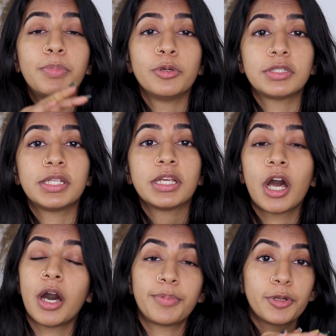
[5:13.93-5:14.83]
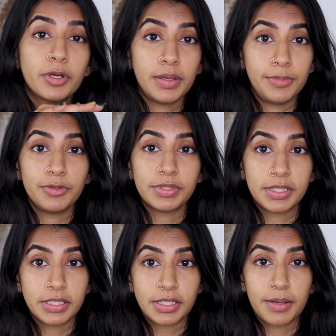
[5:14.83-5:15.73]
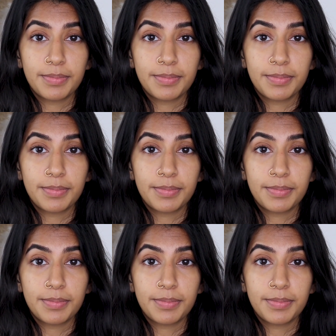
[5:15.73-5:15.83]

boosting up your immune system.